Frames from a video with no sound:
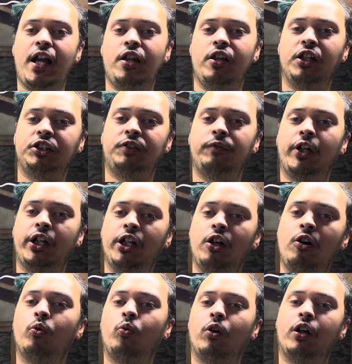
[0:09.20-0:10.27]
this video,
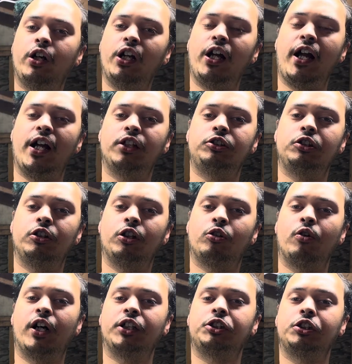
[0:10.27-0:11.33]
we're going to answer your
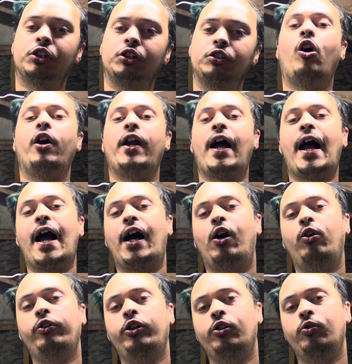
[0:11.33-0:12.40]
questions on how
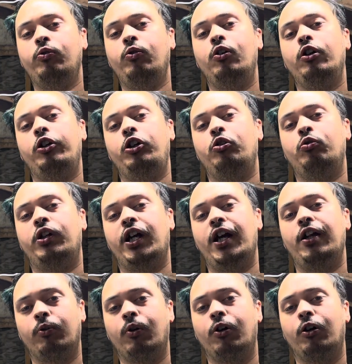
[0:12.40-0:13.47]
do you get
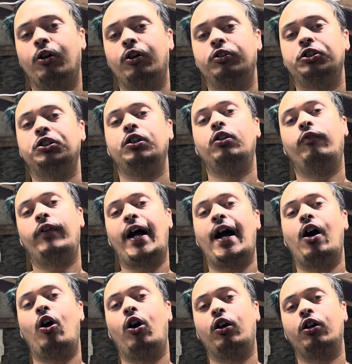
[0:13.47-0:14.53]
birds that
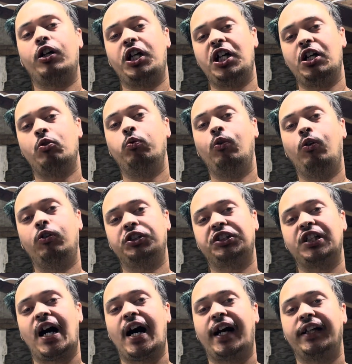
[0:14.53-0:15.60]
are equal
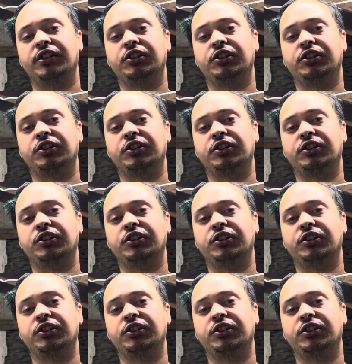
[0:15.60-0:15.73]
size.